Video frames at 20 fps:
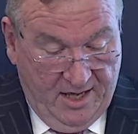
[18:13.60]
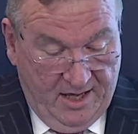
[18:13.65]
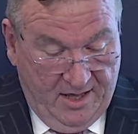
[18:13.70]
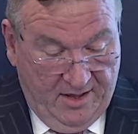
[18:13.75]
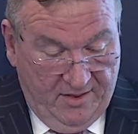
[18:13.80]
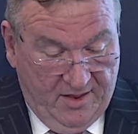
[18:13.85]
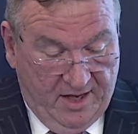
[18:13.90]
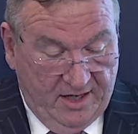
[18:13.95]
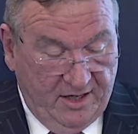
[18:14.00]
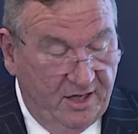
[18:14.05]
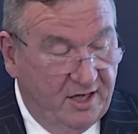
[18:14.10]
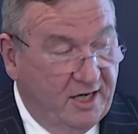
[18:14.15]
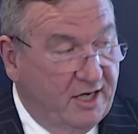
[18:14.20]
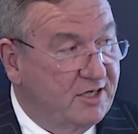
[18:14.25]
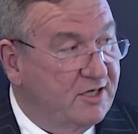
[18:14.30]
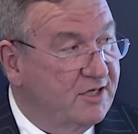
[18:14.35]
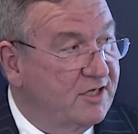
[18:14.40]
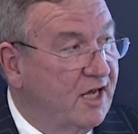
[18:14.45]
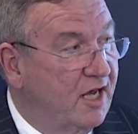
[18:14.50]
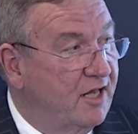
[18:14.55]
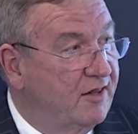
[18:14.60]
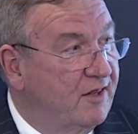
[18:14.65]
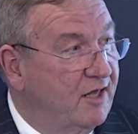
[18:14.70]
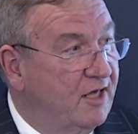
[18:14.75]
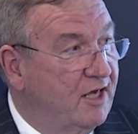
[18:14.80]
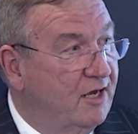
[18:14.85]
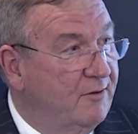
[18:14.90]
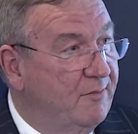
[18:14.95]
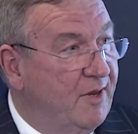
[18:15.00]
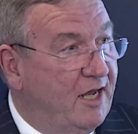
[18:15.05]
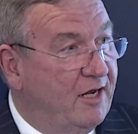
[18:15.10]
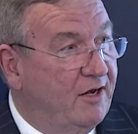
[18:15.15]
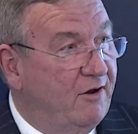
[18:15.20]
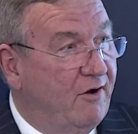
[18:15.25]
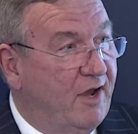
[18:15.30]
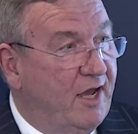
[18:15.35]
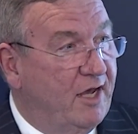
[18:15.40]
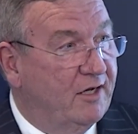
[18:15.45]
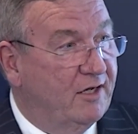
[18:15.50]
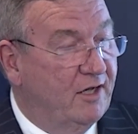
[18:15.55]
Then you need to start thinking about your
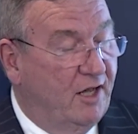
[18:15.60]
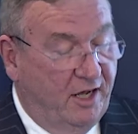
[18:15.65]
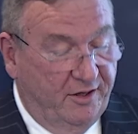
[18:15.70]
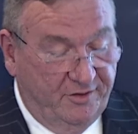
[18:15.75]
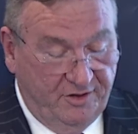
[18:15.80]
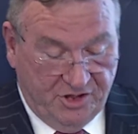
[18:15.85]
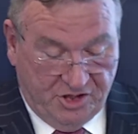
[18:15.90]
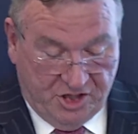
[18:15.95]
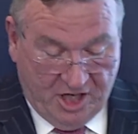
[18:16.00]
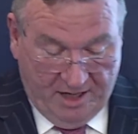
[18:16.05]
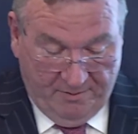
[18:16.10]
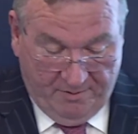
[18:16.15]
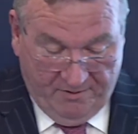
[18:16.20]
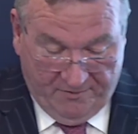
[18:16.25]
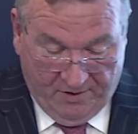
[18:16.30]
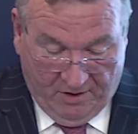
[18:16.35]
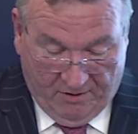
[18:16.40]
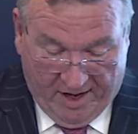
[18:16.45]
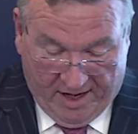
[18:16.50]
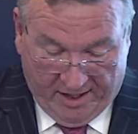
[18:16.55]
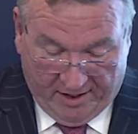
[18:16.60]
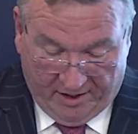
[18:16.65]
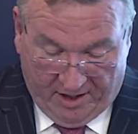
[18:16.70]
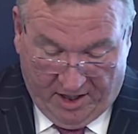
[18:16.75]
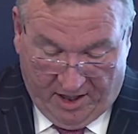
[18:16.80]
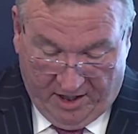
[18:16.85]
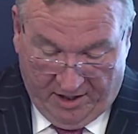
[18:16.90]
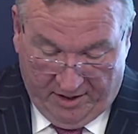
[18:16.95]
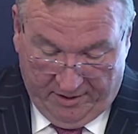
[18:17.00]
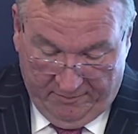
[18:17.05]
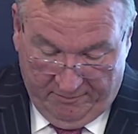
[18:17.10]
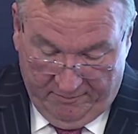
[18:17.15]
outline, the shape of your outline.